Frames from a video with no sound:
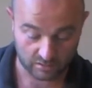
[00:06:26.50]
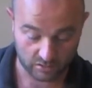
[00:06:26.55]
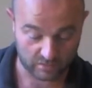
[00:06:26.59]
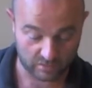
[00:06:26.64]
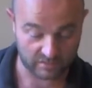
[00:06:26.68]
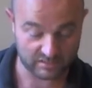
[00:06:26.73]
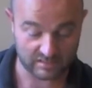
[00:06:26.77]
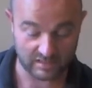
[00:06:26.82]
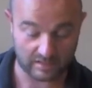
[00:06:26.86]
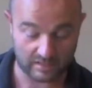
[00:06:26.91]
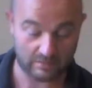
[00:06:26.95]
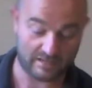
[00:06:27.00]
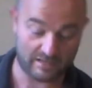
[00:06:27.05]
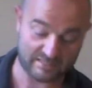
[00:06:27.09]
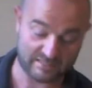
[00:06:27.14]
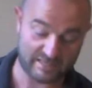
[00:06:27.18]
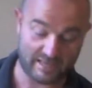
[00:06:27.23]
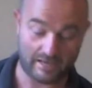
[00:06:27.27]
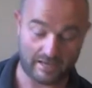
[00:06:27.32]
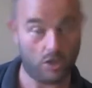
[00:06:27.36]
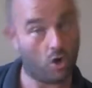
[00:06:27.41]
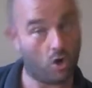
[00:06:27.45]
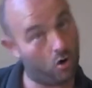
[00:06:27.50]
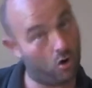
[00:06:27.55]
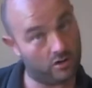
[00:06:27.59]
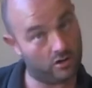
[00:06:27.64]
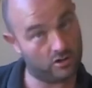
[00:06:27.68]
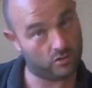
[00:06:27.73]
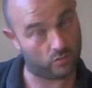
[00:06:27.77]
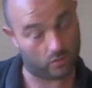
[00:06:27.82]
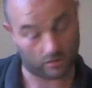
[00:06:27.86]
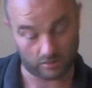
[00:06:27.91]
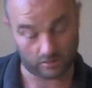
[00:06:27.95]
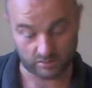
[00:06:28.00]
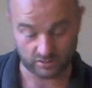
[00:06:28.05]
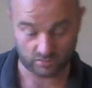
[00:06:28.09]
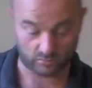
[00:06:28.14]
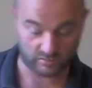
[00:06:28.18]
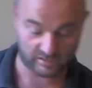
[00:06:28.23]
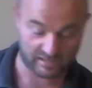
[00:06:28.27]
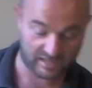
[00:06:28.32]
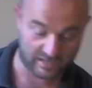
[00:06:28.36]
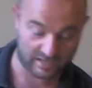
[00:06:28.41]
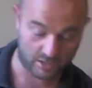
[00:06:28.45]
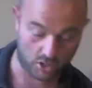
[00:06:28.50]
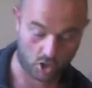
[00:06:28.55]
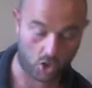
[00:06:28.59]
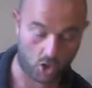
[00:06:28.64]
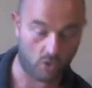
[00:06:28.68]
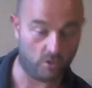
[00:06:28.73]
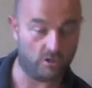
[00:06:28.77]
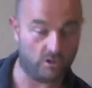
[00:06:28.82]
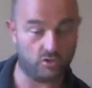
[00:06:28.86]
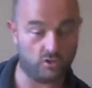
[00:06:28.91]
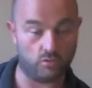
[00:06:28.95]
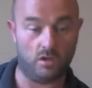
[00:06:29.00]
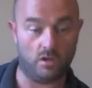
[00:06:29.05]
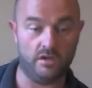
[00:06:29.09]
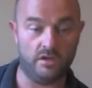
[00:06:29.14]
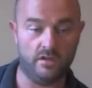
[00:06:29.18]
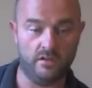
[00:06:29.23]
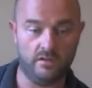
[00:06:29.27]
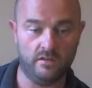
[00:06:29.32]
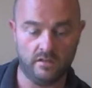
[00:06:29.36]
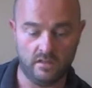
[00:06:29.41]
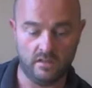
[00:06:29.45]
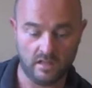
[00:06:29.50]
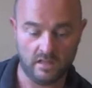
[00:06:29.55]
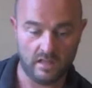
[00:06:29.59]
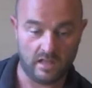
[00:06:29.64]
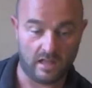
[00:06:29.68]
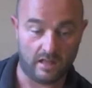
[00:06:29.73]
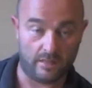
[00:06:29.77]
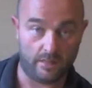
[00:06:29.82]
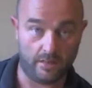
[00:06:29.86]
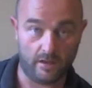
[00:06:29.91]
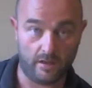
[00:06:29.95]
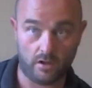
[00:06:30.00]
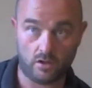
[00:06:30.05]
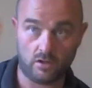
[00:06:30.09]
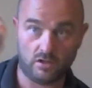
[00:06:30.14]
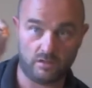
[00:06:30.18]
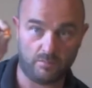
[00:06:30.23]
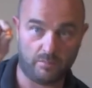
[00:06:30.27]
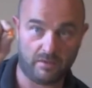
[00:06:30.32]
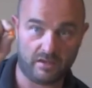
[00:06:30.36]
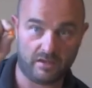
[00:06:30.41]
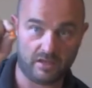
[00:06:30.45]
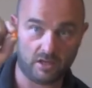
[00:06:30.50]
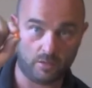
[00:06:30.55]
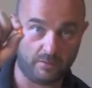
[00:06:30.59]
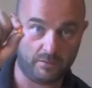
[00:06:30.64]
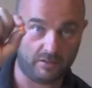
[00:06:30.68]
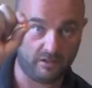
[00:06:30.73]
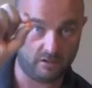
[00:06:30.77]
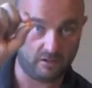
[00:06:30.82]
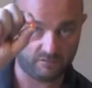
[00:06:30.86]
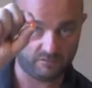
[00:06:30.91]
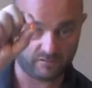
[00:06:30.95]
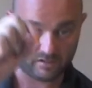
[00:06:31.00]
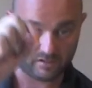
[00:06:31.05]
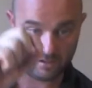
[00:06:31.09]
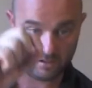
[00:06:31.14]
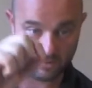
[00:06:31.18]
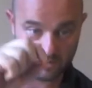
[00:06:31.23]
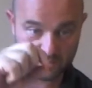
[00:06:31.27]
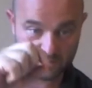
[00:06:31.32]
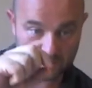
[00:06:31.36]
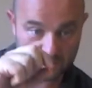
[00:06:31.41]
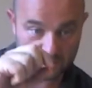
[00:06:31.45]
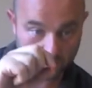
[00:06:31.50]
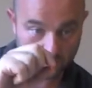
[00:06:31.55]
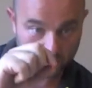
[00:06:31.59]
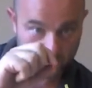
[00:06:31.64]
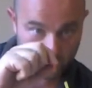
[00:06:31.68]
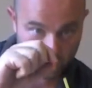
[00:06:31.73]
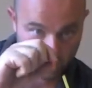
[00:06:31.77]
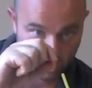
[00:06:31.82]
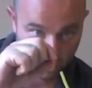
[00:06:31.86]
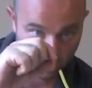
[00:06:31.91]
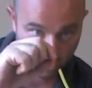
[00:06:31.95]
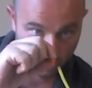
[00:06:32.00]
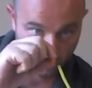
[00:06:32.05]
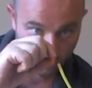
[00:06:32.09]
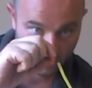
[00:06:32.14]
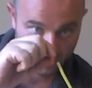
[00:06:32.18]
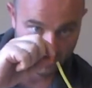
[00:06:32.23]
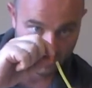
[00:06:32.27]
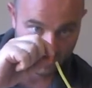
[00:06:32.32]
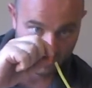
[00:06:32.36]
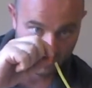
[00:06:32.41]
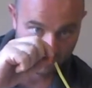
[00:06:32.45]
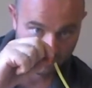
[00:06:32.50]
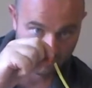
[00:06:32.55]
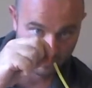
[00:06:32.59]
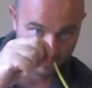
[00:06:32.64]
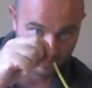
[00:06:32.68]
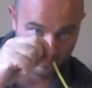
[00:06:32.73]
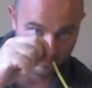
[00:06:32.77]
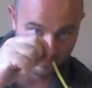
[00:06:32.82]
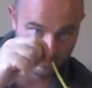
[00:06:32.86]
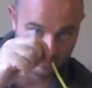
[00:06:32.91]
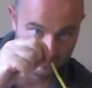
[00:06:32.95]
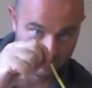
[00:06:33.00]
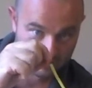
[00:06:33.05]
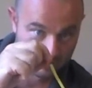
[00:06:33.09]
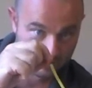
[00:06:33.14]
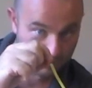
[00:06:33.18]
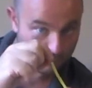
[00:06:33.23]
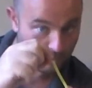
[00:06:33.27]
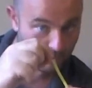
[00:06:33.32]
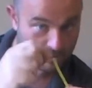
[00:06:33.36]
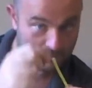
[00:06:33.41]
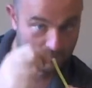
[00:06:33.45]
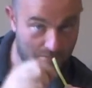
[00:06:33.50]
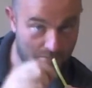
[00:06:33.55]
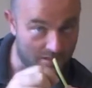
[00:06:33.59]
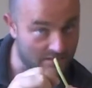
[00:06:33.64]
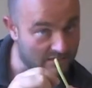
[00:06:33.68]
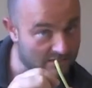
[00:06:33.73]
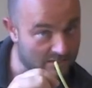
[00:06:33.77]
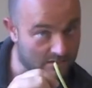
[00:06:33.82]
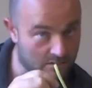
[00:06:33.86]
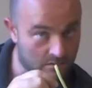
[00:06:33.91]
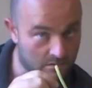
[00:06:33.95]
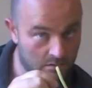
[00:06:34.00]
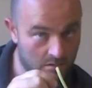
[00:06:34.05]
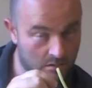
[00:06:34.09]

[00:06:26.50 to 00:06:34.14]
say, let's get an orange one. So we'll get an orange one, and they're going to pick it up in their fingers, and then slowly, carefully, they might miss.